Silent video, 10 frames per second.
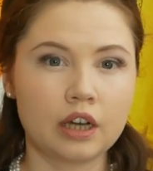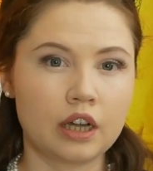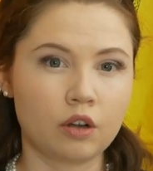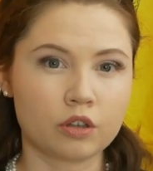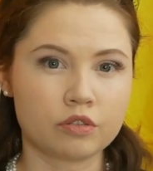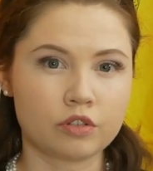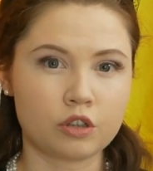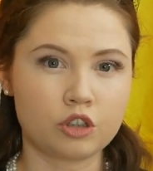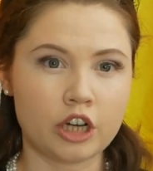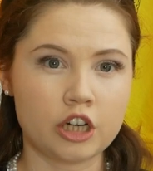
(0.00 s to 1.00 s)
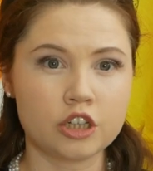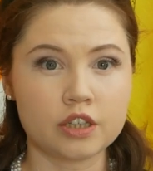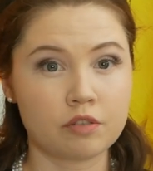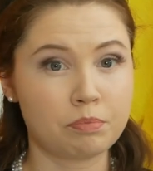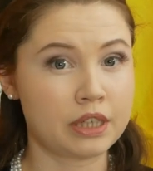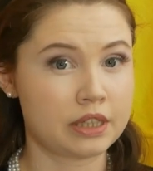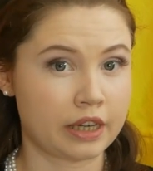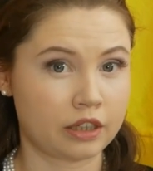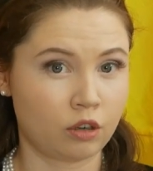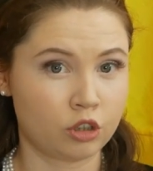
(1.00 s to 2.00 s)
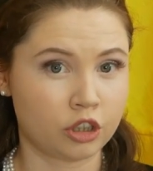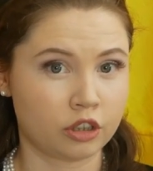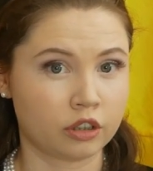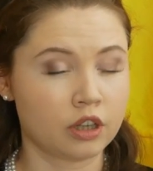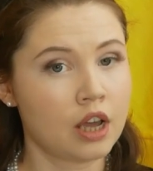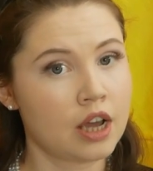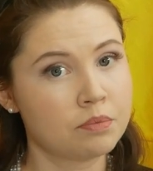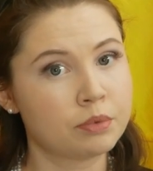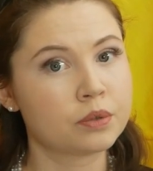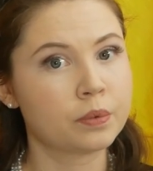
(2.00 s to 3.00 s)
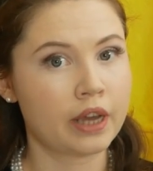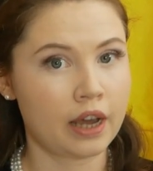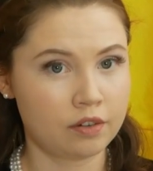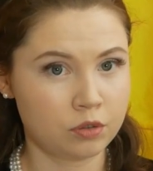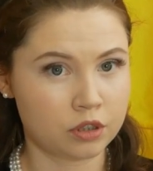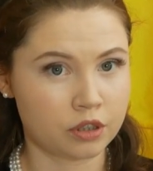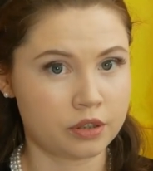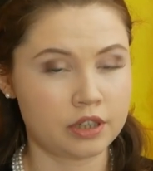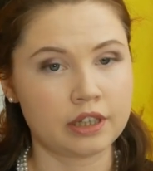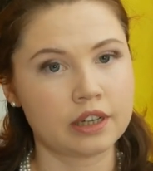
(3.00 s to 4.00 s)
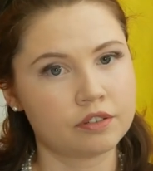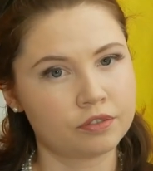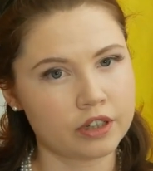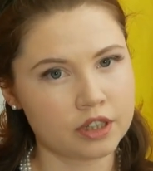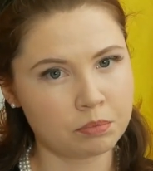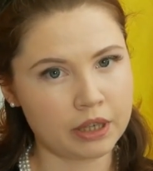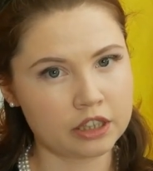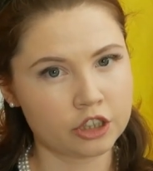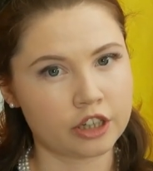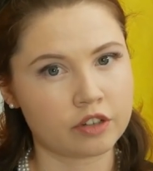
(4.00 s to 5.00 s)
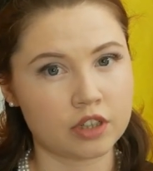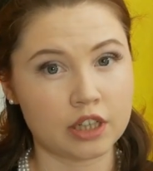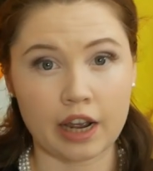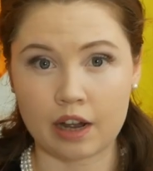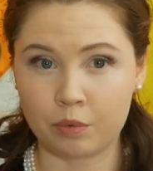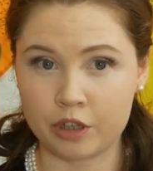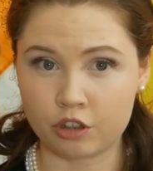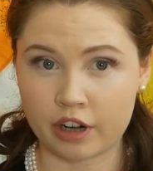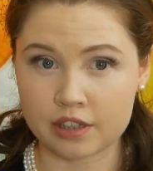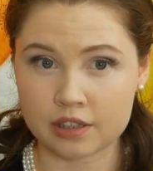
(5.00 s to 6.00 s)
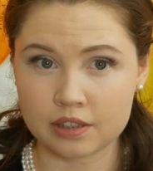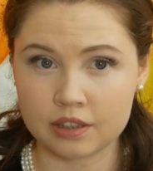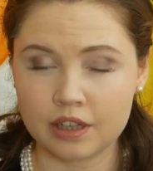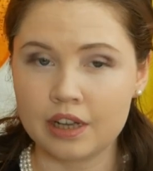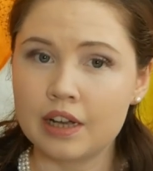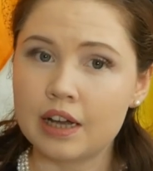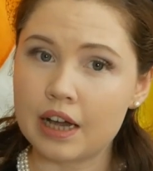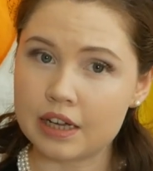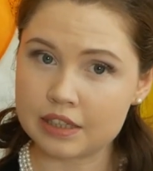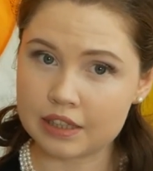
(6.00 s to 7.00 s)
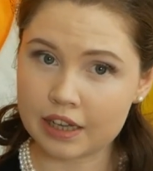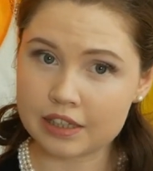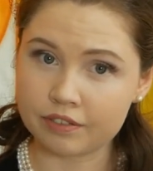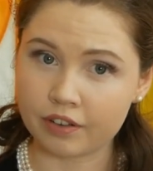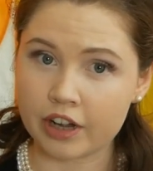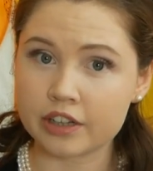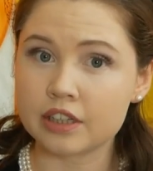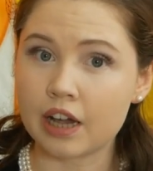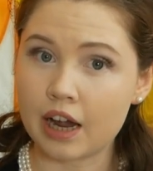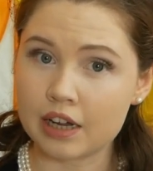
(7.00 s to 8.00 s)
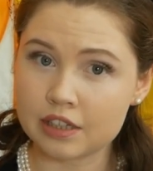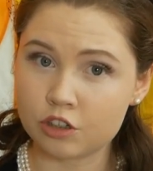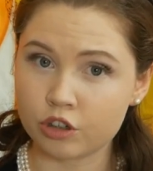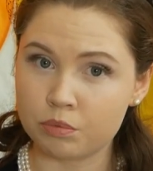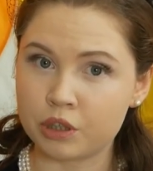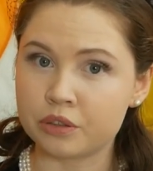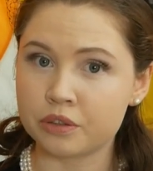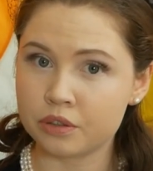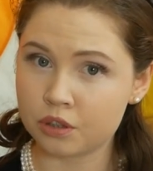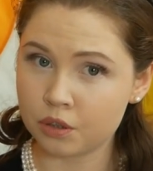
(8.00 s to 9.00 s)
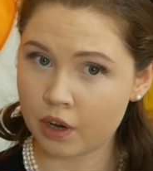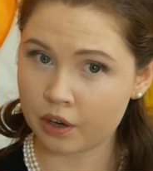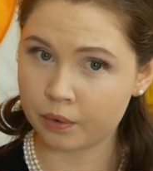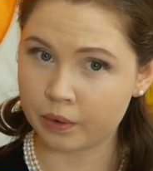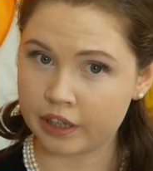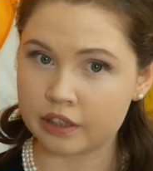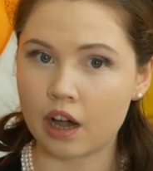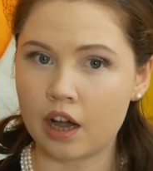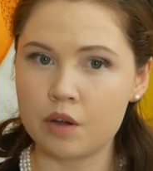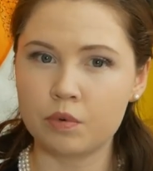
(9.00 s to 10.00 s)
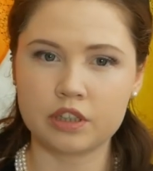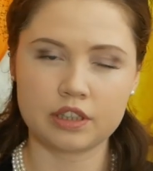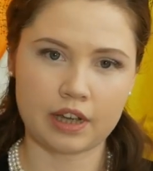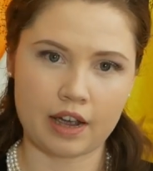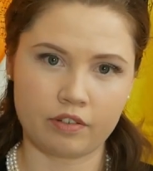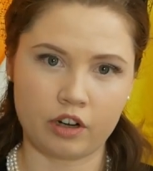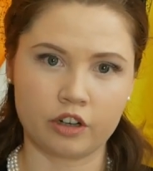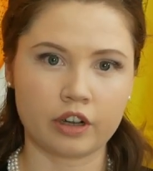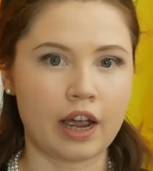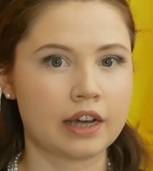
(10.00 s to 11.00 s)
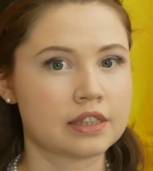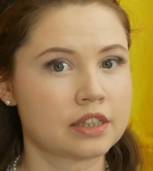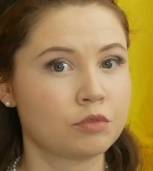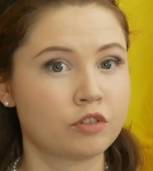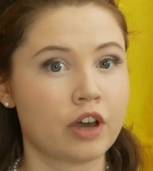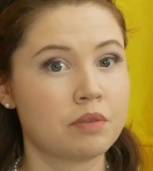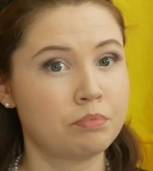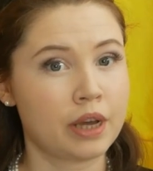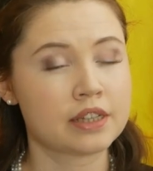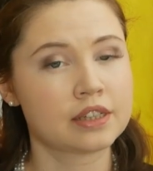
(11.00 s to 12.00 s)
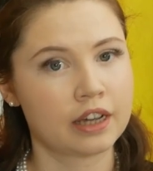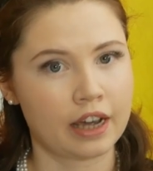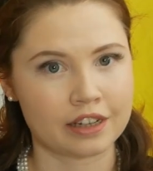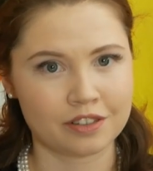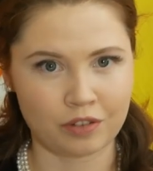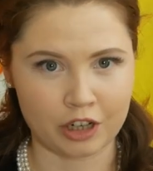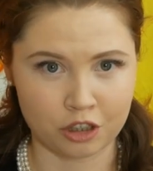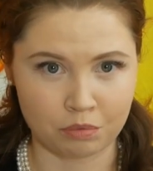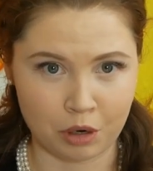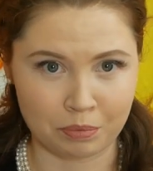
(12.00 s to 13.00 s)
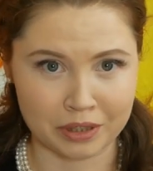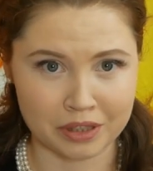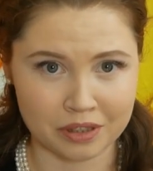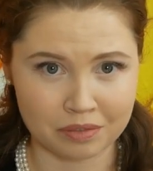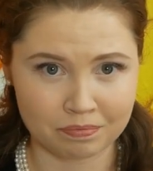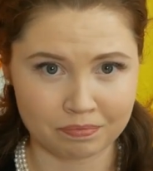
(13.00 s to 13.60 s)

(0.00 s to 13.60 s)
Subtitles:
A lot of those changes have been technological, but we have also seen a fundamental shift in how we dress. And to that effect, as a tribute to our Queen, I wanted to have a look at some of her best hat fashion moments.